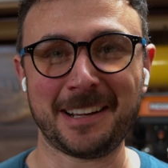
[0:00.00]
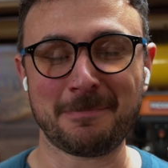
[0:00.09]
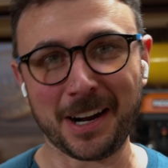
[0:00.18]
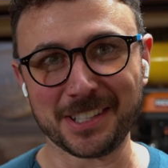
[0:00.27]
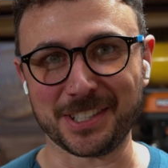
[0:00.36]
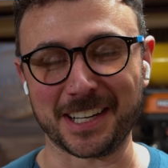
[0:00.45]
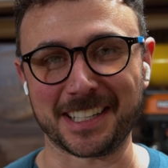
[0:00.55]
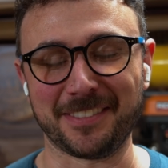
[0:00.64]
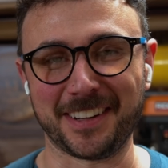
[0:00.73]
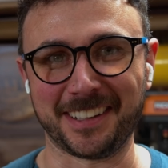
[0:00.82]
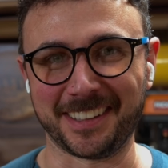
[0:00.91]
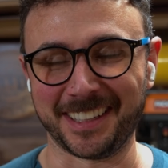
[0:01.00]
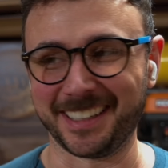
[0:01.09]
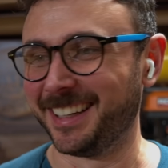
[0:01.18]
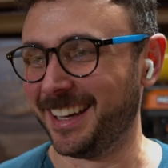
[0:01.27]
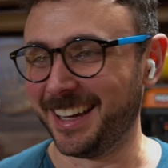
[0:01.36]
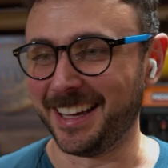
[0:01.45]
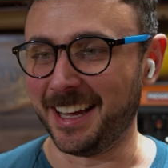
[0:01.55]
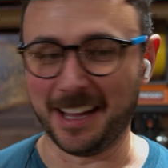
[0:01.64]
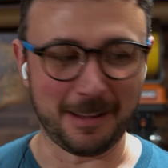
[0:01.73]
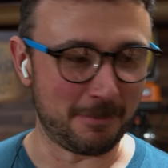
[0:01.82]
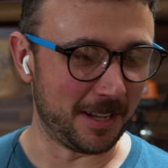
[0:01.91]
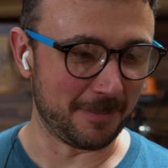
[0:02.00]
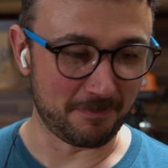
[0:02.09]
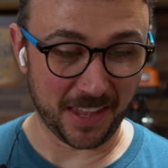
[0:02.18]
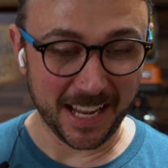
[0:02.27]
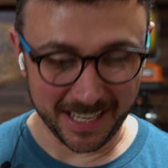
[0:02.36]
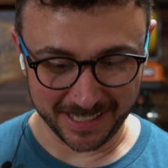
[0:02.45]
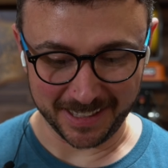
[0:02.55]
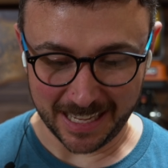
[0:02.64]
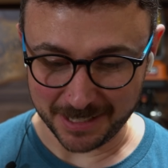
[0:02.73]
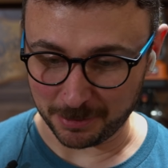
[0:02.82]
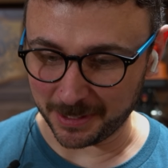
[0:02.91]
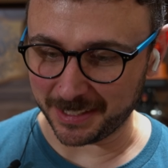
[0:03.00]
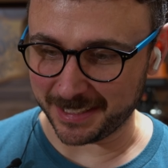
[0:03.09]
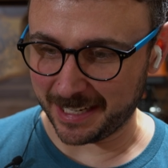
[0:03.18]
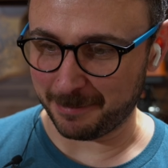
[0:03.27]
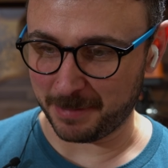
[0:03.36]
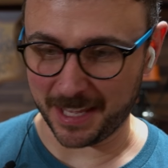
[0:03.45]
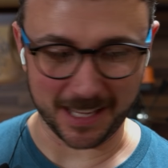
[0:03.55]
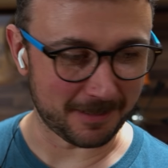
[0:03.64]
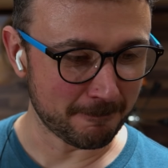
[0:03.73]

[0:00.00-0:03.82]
project, evidently, but that's really damn thin.